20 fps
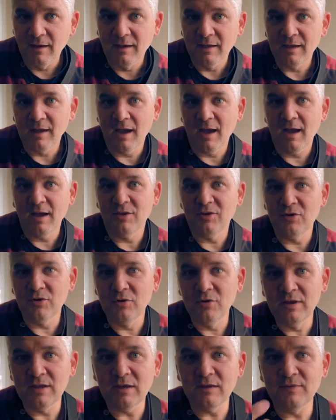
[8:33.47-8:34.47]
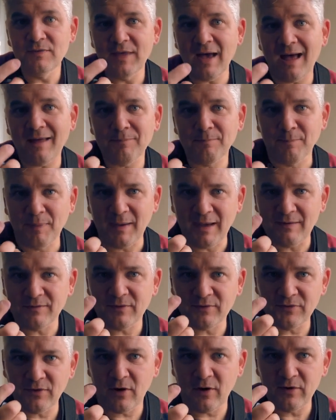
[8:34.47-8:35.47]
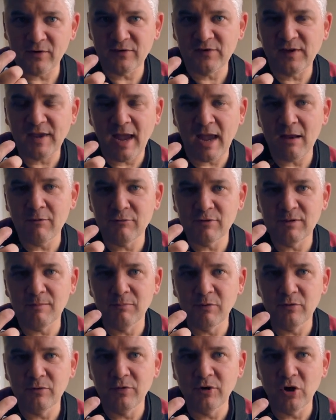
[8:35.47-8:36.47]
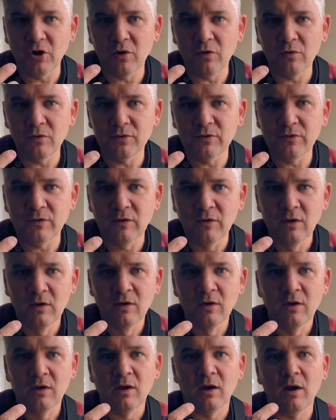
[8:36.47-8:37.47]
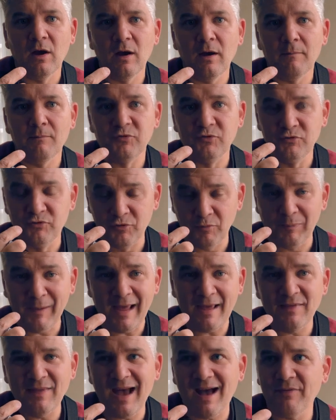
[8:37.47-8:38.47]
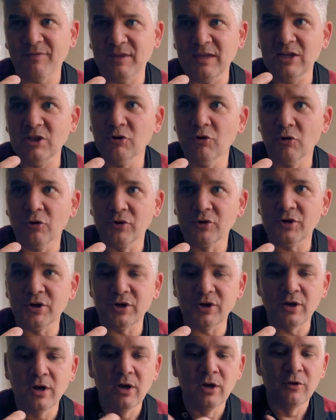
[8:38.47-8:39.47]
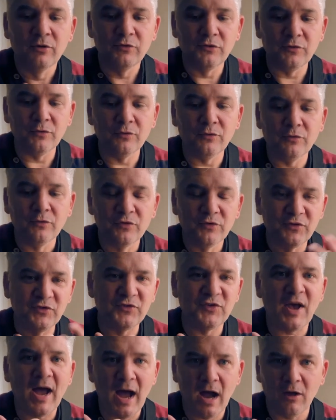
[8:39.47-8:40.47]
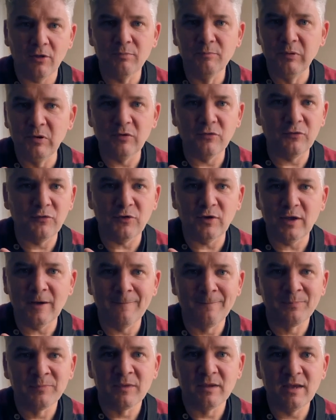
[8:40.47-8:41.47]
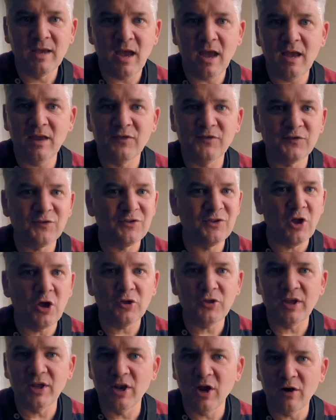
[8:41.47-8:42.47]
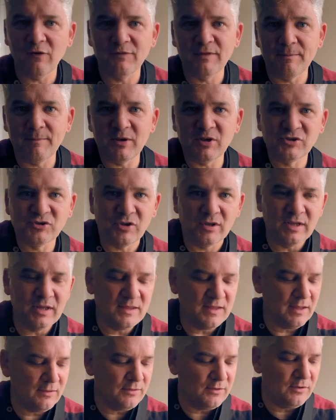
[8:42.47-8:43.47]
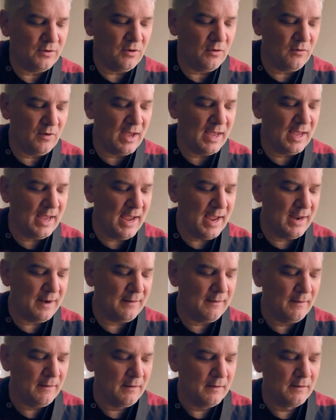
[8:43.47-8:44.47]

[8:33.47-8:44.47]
Yeah, you need that pentatonic scale with the blue note to play that in order to sound bluesy. Yeah, it's not enough the Mixolydian, you know. Again,